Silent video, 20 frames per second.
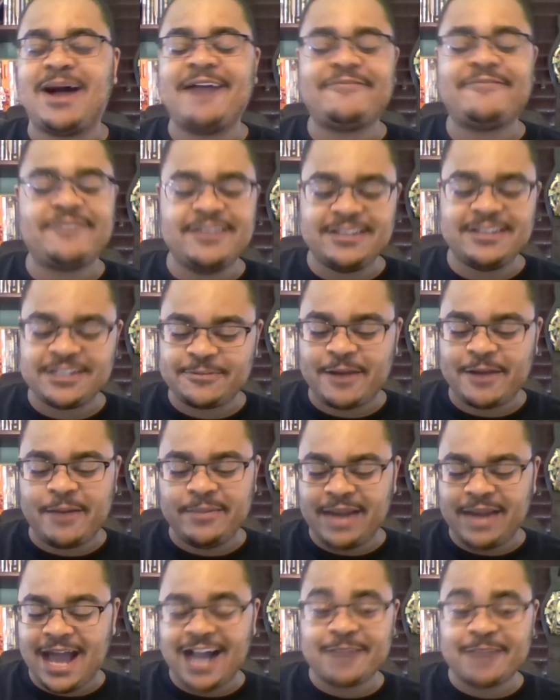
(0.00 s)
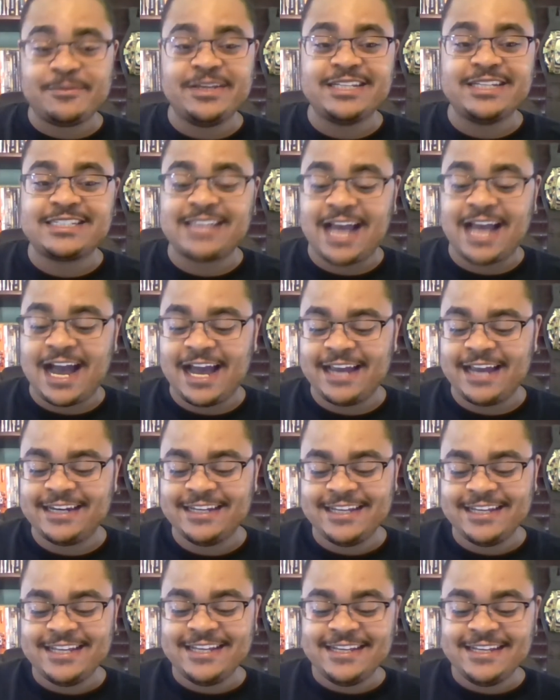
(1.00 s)
My feelings about monogamy aside,
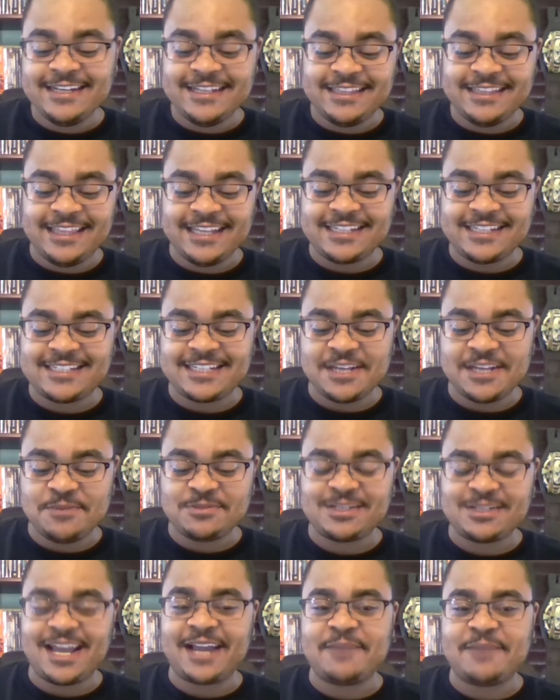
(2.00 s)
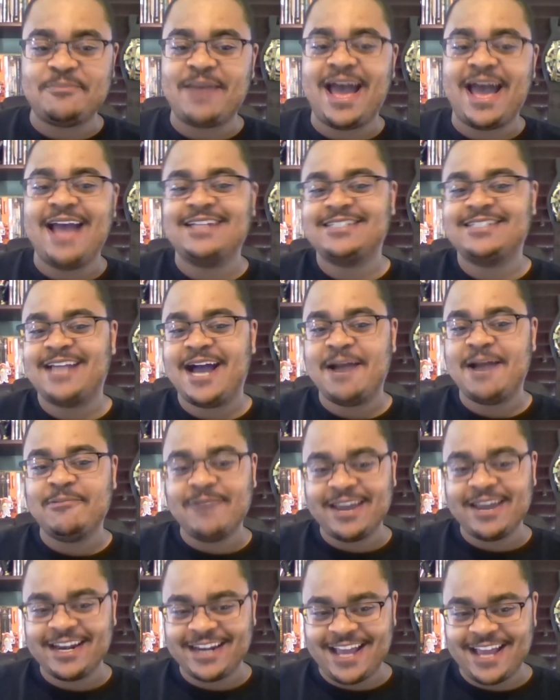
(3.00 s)
this seems like a bad time
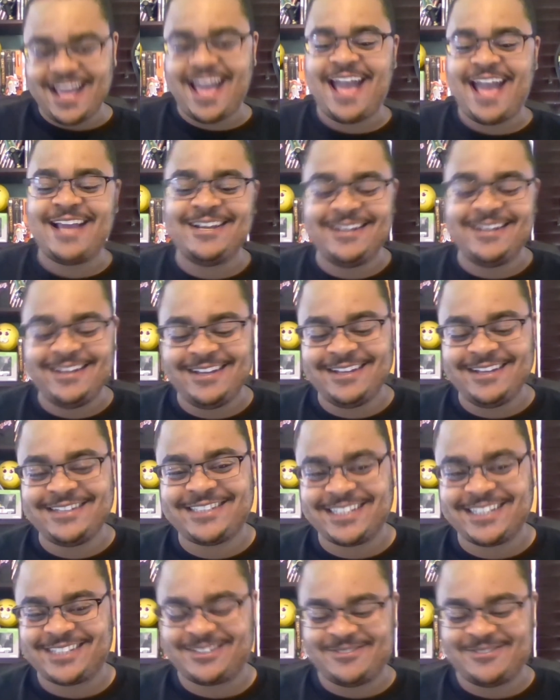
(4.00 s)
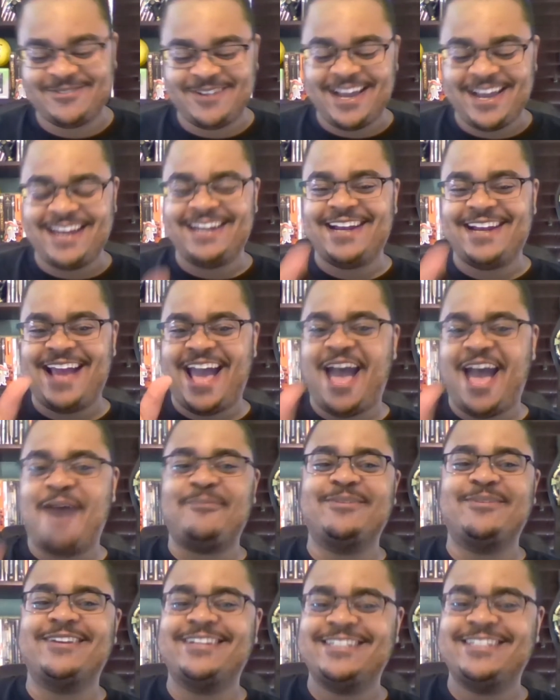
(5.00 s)
waiting. Just waiting to
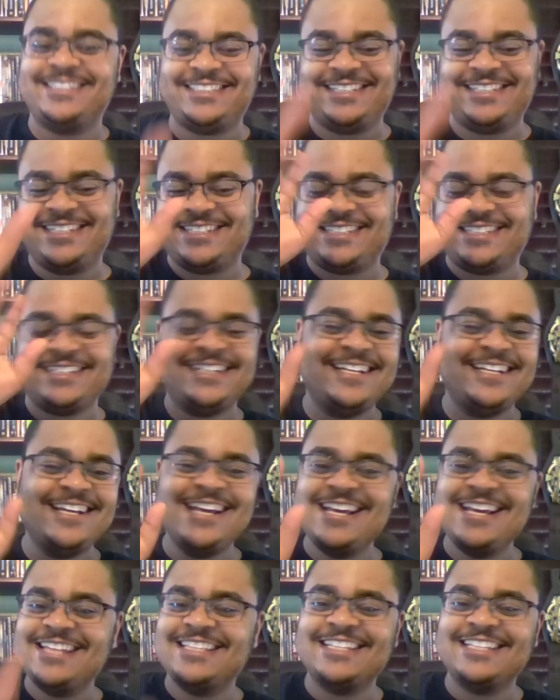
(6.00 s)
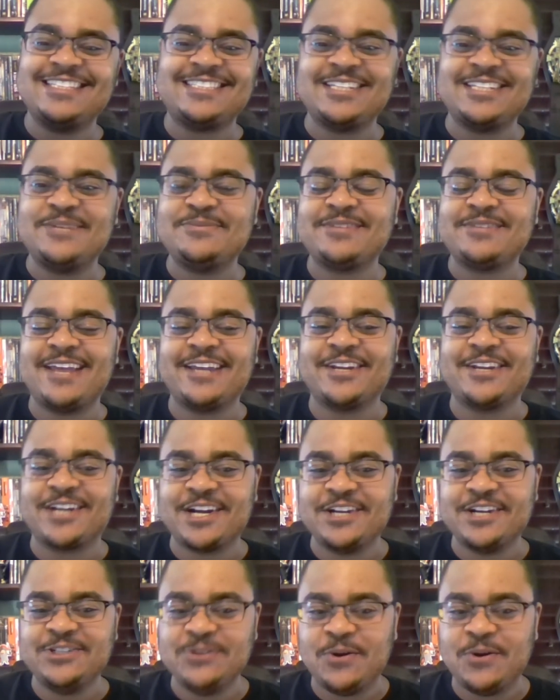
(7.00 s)
happen. This seems like you're
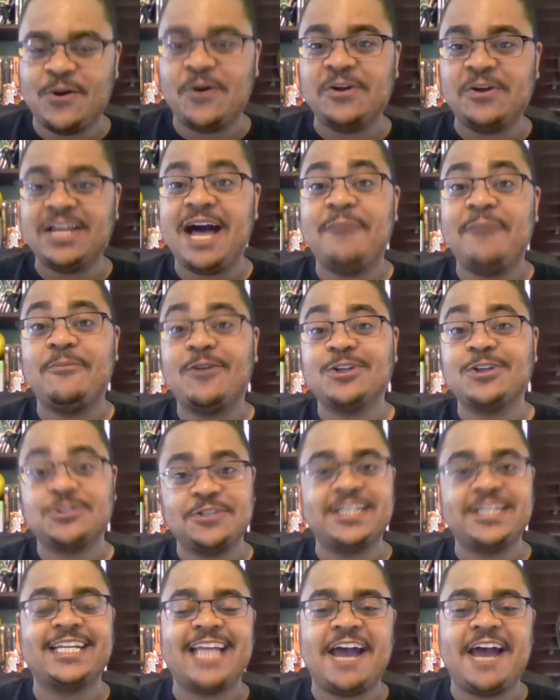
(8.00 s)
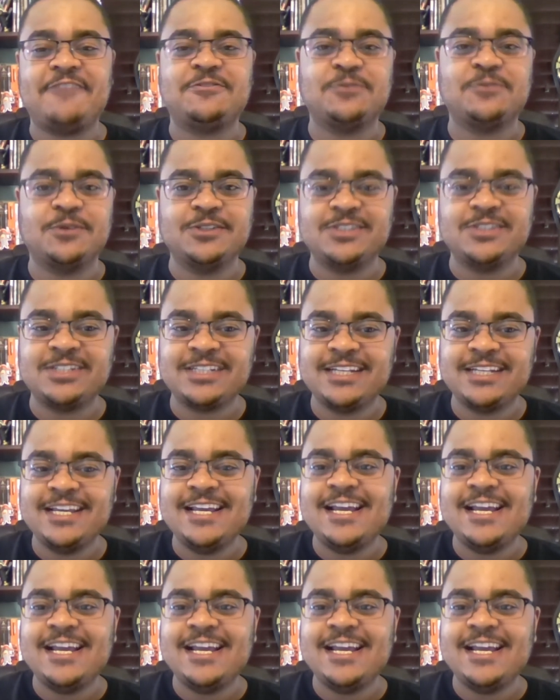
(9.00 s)
gonna do a whole lot more drinking afterwards.